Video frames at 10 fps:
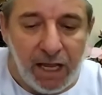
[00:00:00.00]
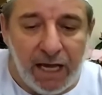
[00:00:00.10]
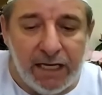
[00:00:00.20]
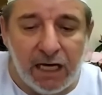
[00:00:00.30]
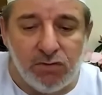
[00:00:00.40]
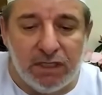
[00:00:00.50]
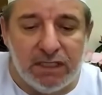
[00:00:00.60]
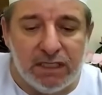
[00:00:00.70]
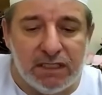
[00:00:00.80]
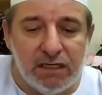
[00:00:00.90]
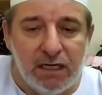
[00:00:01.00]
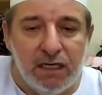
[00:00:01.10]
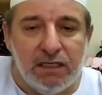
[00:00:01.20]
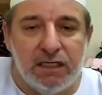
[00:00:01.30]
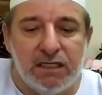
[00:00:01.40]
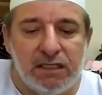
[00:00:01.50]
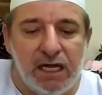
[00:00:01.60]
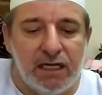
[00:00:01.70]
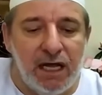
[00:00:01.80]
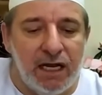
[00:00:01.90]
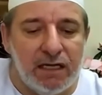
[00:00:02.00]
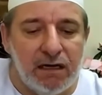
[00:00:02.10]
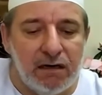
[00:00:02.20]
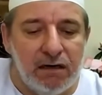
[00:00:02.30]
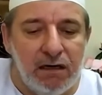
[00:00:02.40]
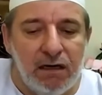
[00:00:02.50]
And actually this is yet another